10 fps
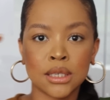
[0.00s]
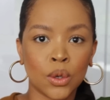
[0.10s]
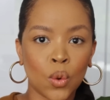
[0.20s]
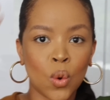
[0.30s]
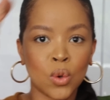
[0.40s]
and
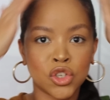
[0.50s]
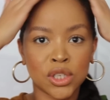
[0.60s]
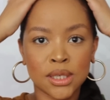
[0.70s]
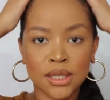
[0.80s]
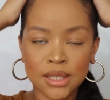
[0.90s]

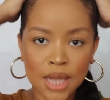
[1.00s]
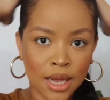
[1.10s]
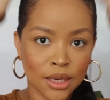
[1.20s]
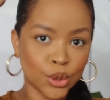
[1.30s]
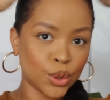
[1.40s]
gorgeous
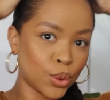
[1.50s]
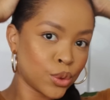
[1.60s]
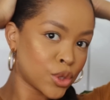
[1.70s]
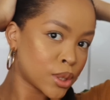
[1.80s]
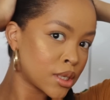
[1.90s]
and, you know,
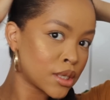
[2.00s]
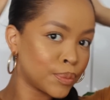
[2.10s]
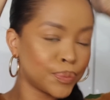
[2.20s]
just